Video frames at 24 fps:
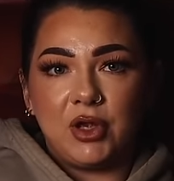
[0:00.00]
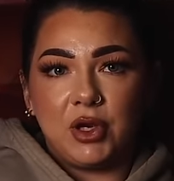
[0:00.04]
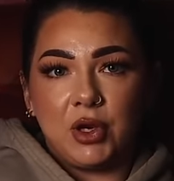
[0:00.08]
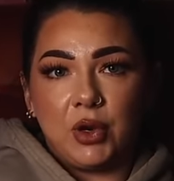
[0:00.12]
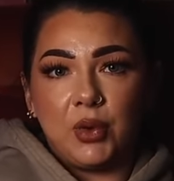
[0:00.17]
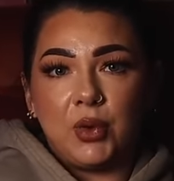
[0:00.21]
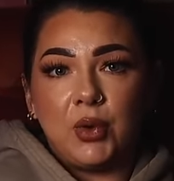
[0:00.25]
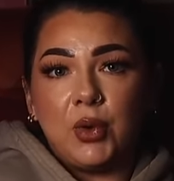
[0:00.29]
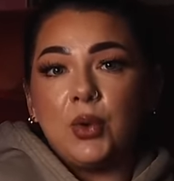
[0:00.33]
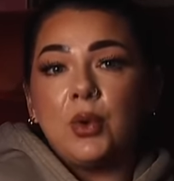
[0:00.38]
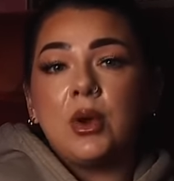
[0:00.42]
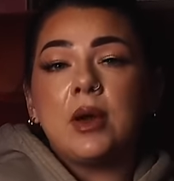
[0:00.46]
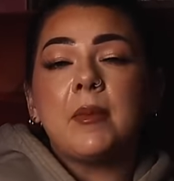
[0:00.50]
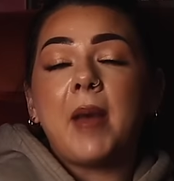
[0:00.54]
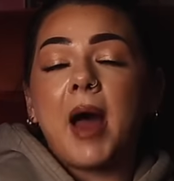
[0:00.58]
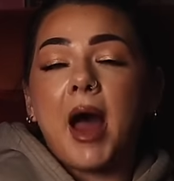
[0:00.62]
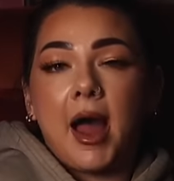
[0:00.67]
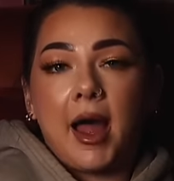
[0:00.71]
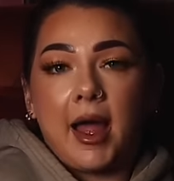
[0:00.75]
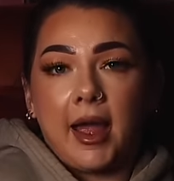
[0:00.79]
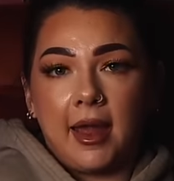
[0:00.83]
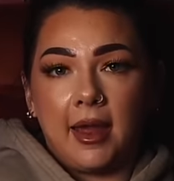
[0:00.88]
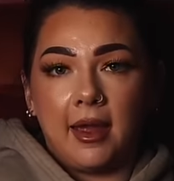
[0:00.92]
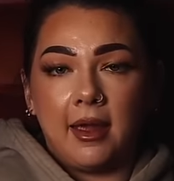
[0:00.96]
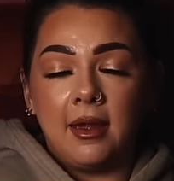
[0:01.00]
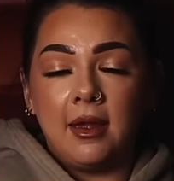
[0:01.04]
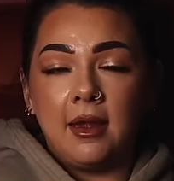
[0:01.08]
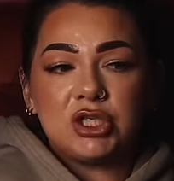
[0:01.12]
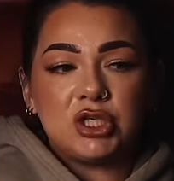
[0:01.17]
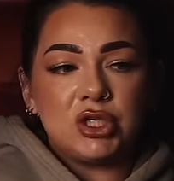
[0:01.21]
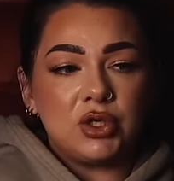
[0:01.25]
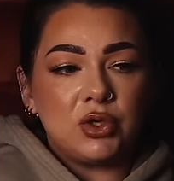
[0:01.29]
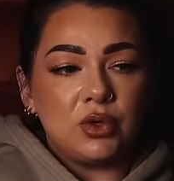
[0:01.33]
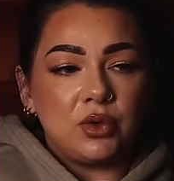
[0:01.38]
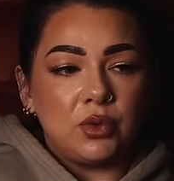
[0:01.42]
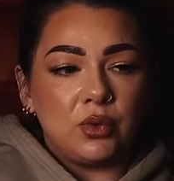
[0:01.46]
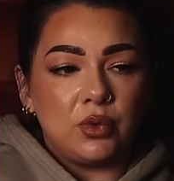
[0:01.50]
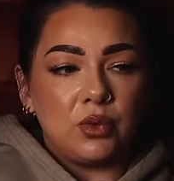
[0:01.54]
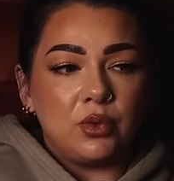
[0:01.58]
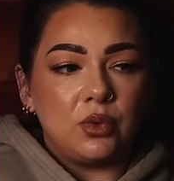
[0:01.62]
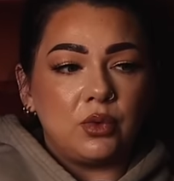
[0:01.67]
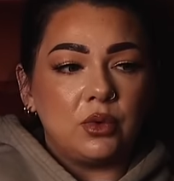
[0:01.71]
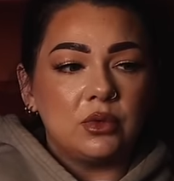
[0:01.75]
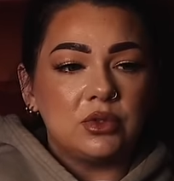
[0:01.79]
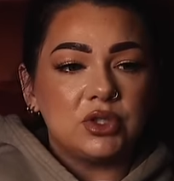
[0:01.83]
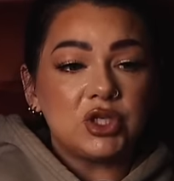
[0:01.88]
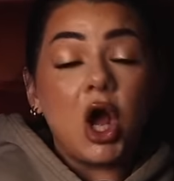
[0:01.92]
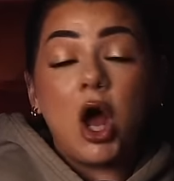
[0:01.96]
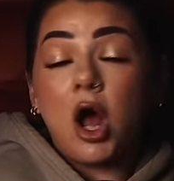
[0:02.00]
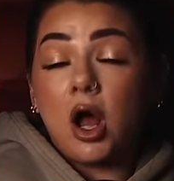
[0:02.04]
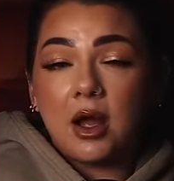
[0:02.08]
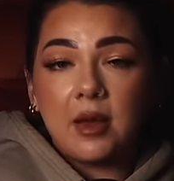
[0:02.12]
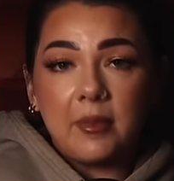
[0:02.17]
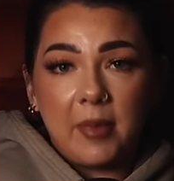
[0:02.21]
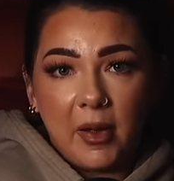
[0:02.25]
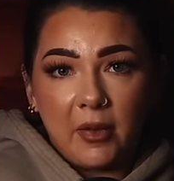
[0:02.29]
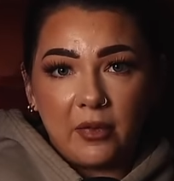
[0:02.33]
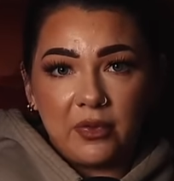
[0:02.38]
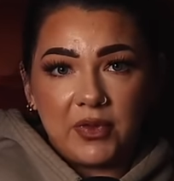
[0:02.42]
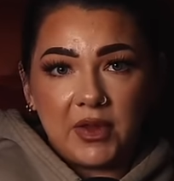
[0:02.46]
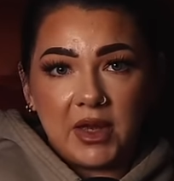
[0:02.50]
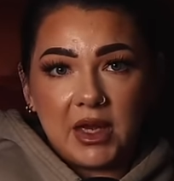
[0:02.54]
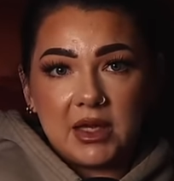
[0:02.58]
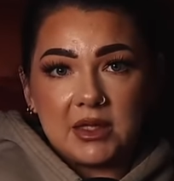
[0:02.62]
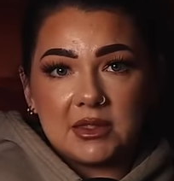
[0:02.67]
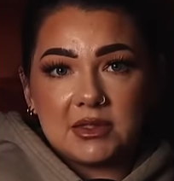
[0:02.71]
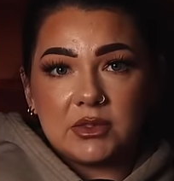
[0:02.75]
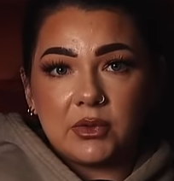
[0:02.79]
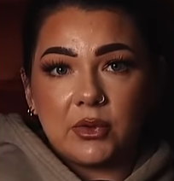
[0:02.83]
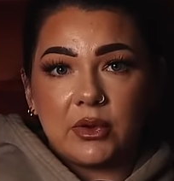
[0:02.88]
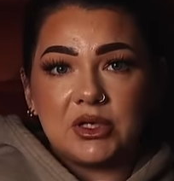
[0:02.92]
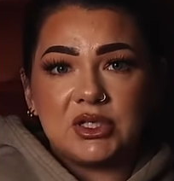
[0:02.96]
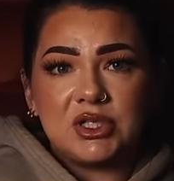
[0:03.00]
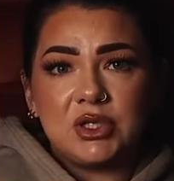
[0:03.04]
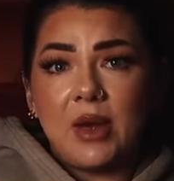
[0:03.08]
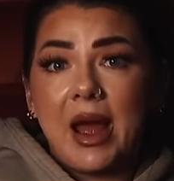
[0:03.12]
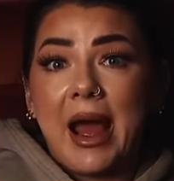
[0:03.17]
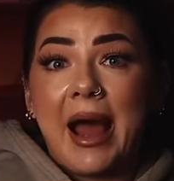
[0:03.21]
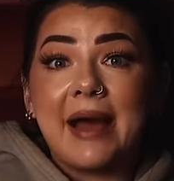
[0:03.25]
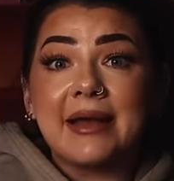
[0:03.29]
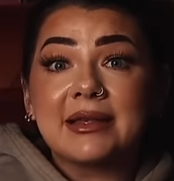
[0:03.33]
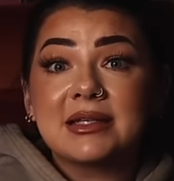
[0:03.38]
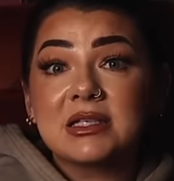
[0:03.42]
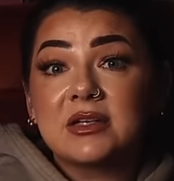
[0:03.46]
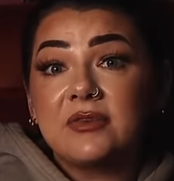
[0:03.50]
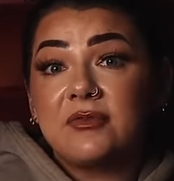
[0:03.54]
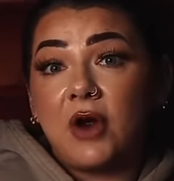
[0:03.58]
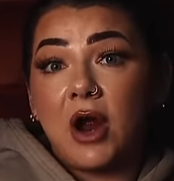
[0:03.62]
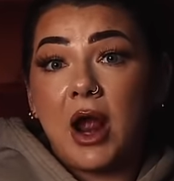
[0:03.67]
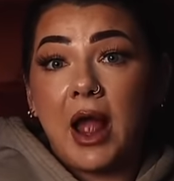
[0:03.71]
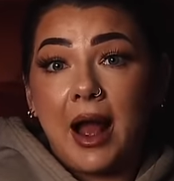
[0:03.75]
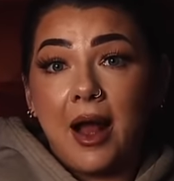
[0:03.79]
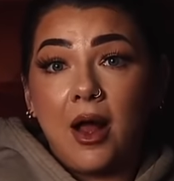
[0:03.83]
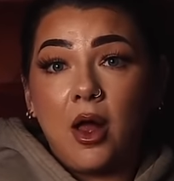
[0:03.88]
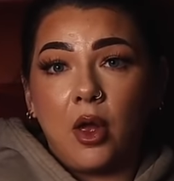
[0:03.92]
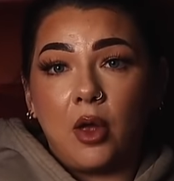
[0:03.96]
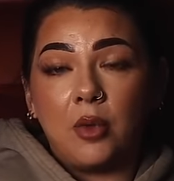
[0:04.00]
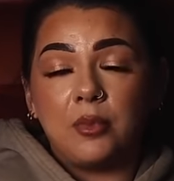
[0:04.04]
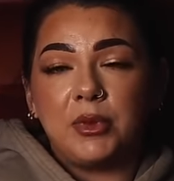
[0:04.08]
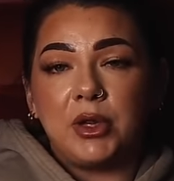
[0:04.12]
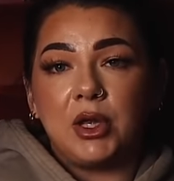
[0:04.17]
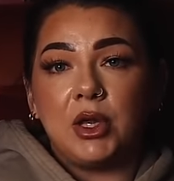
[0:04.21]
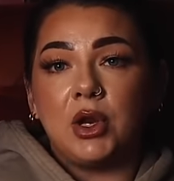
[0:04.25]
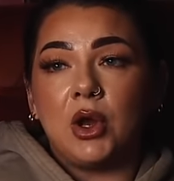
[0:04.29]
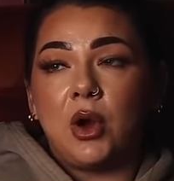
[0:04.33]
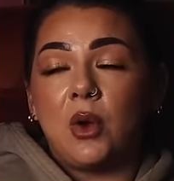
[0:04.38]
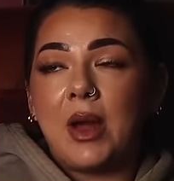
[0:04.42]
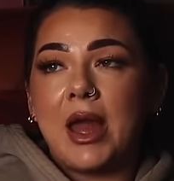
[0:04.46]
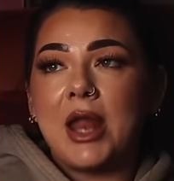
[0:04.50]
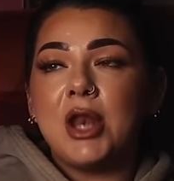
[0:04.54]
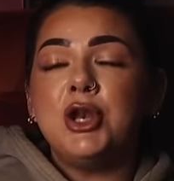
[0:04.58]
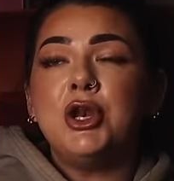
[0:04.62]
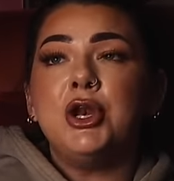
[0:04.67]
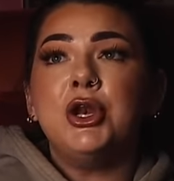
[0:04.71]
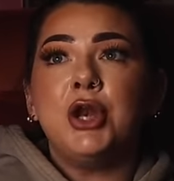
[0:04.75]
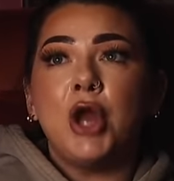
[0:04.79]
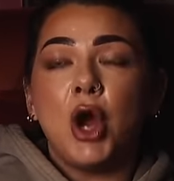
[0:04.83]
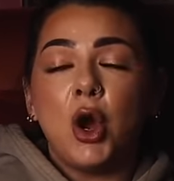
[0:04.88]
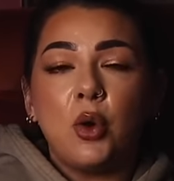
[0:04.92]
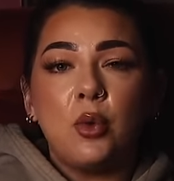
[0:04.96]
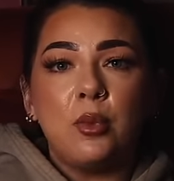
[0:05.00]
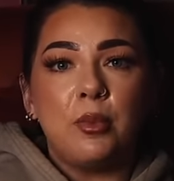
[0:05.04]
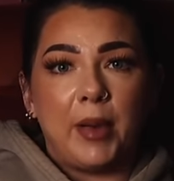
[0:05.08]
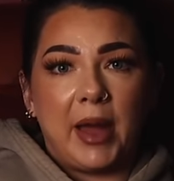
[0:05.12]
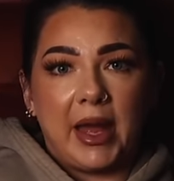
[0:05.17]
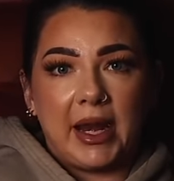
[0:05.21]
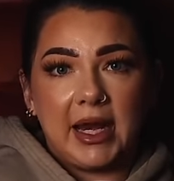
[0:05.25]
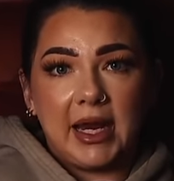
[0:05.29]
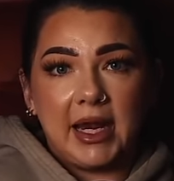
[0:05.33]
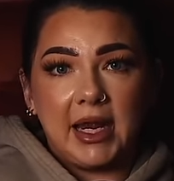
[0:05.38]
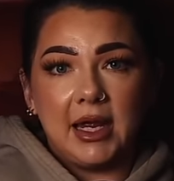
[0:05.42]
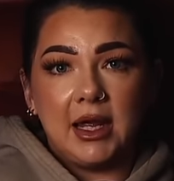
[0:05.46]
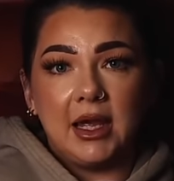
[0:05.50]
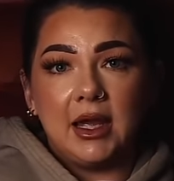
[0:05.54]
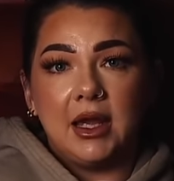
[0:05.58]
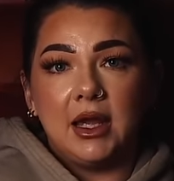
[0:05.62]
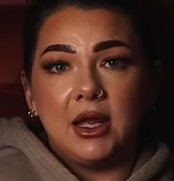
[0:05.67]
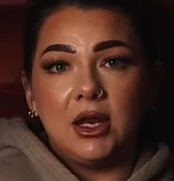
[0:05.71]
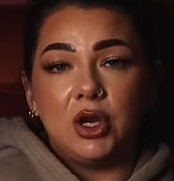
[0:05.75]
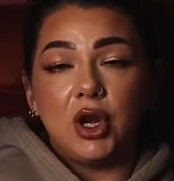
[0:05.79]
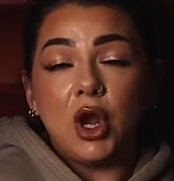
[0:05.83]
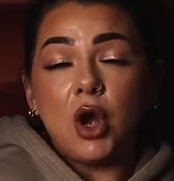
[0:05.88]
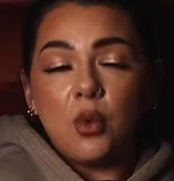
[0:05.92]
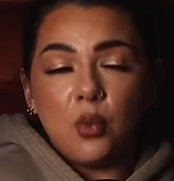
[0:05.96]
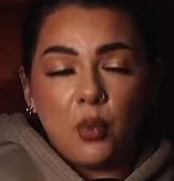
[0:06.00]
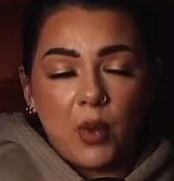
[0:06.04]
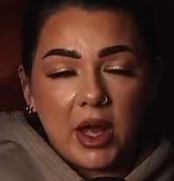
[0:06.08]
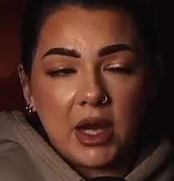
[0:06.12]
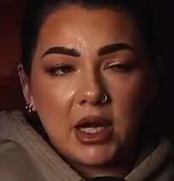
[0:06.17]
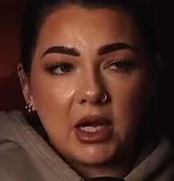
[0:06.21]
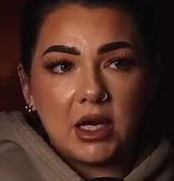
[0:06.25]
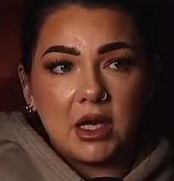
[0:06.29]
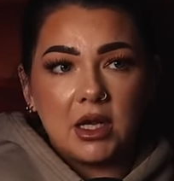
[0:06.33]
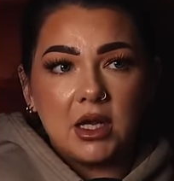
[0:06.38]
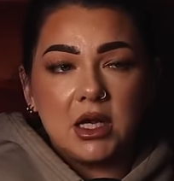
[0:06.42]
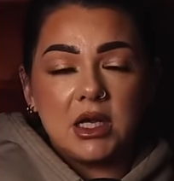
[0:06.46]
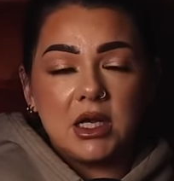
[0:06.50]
You know, who am I to talk about this or to ask for help, you know? And nobody, no one